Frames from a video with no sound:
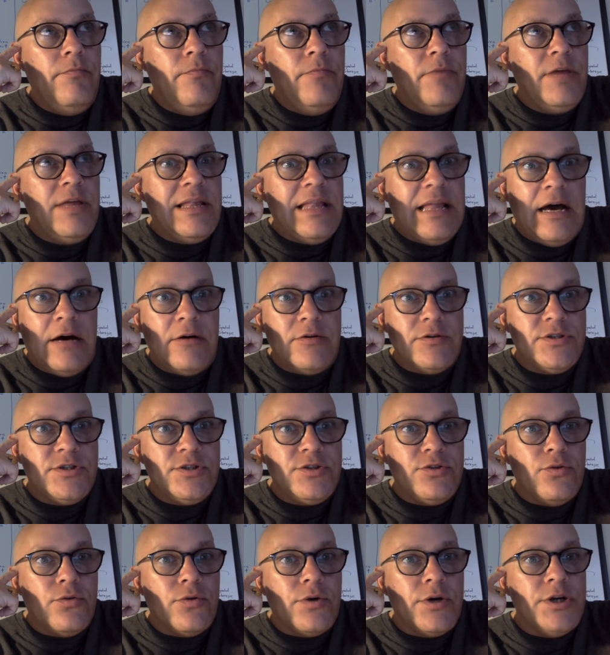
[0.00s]
cloud
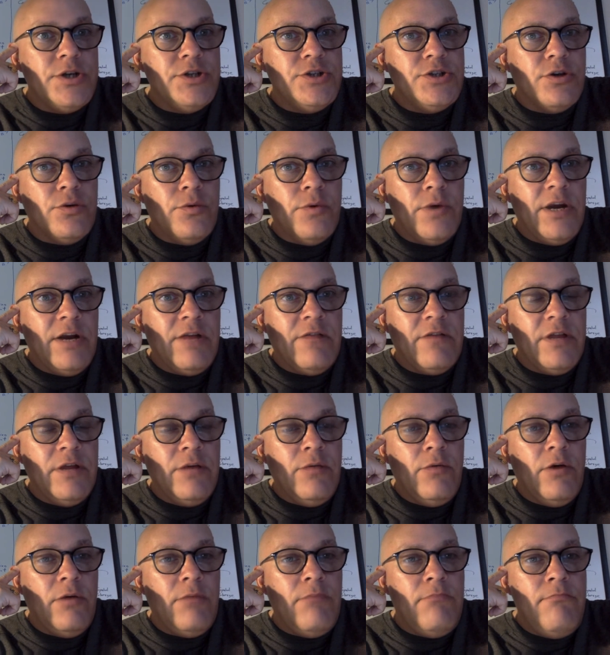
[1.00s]
storage, or whatever. They
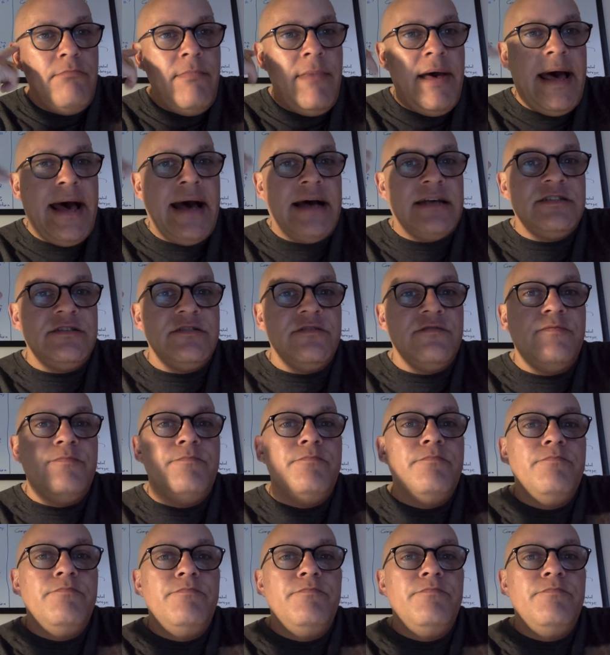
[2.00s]
want massive